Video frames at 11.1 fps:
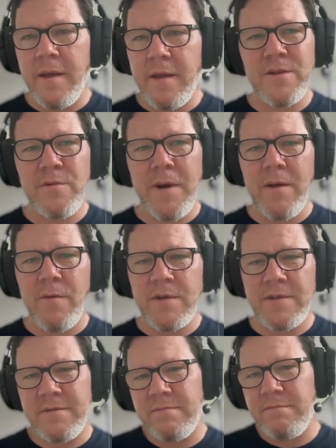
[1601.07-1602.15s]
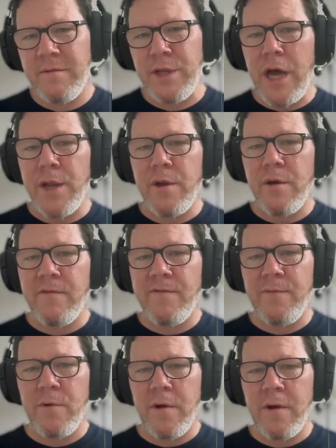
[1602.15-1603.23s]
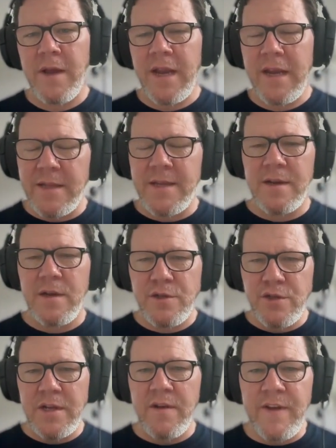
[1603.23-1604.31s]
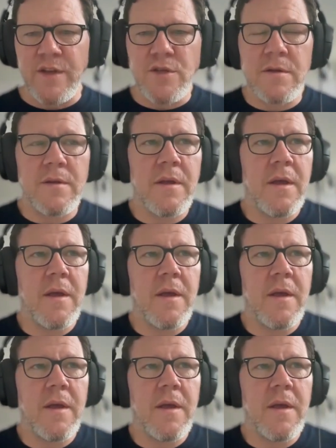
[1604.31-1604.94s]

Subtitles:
Dubai was not known for any technology innovation.